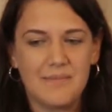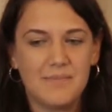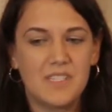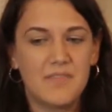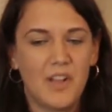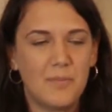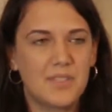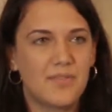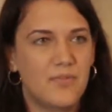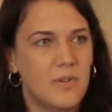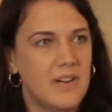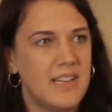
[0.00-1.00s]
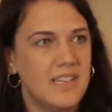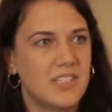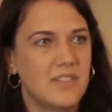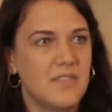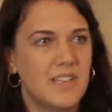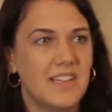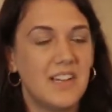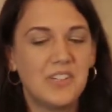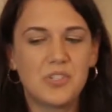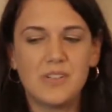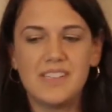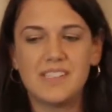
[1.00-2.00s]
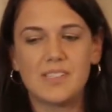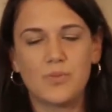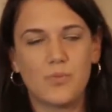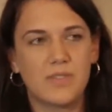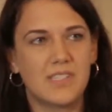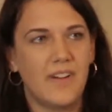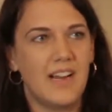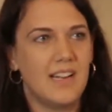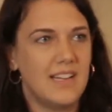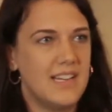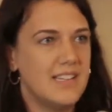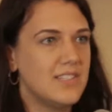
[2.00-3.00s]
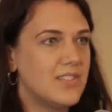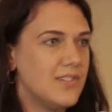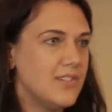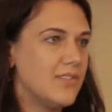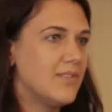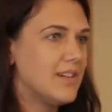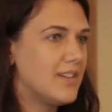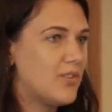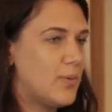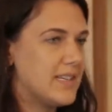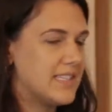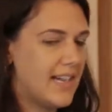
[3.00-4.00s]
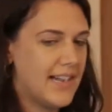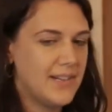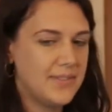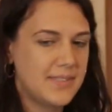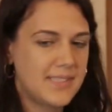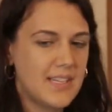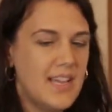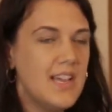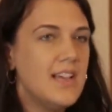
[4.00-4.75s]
developed for each of the countries was divided into quintiles,